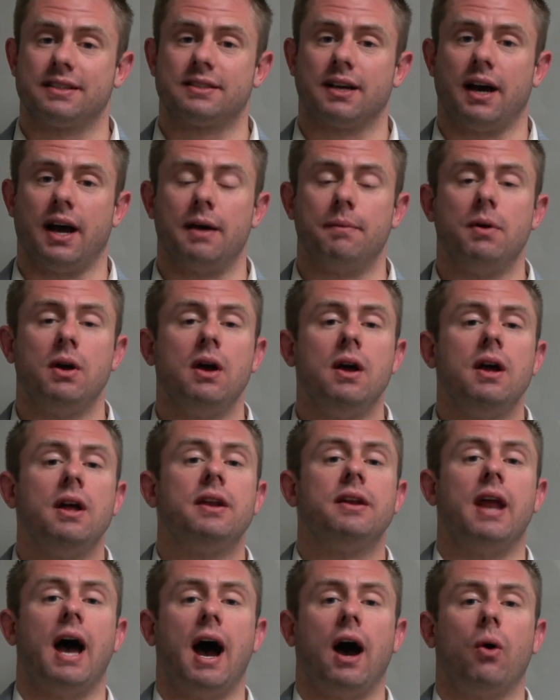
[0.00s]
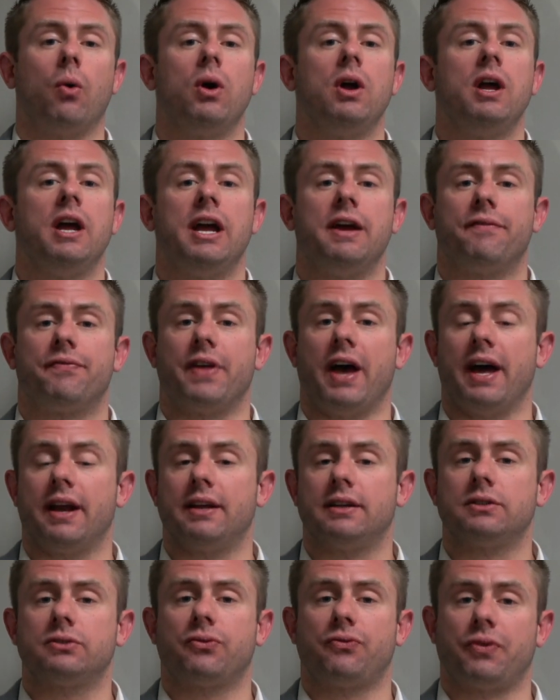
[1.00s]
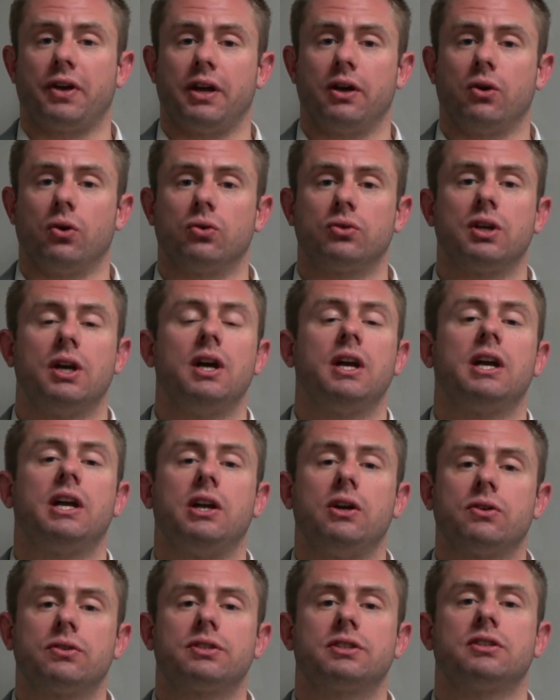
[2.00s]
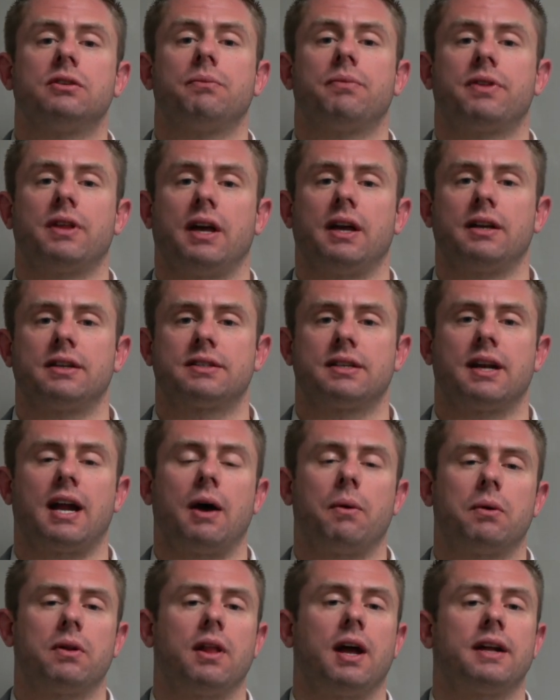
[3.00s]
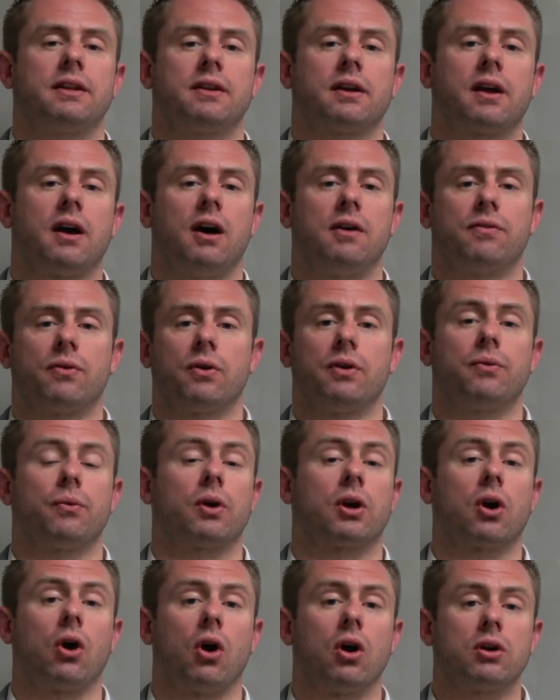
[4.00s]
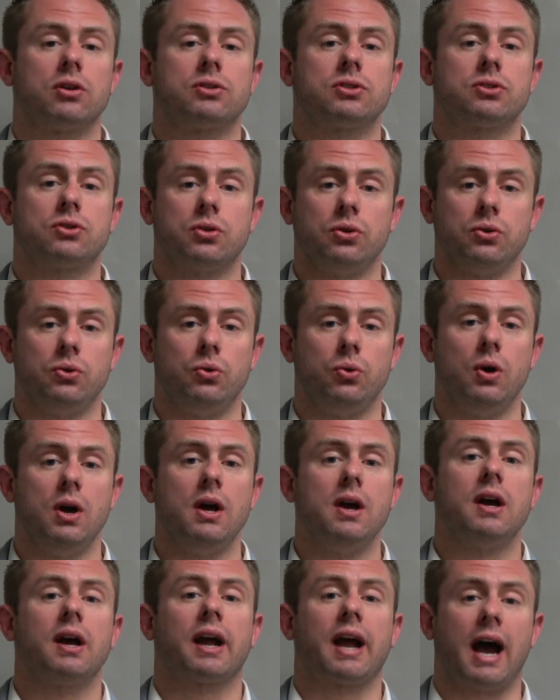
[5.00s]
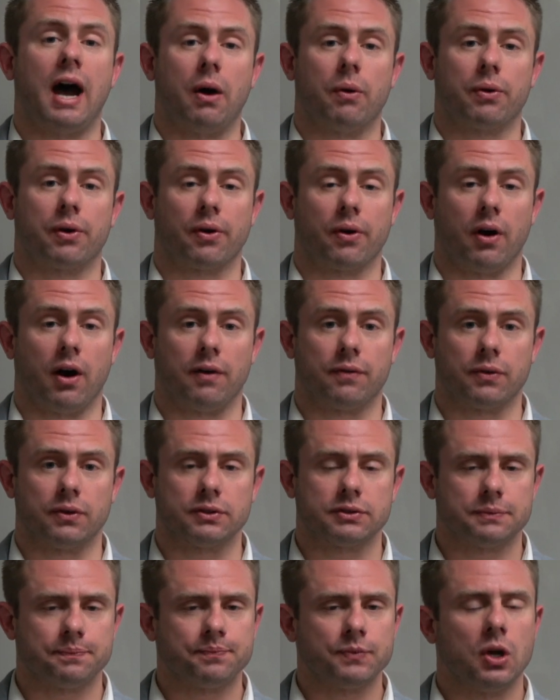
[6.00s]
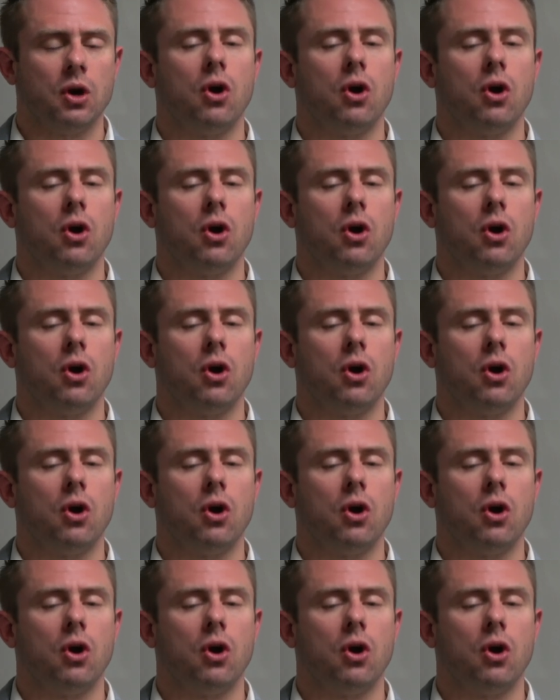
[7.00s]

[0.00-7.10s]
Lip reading: of time. Now, if that has failed, here's some things that I would like to cover in regards to counteroffers.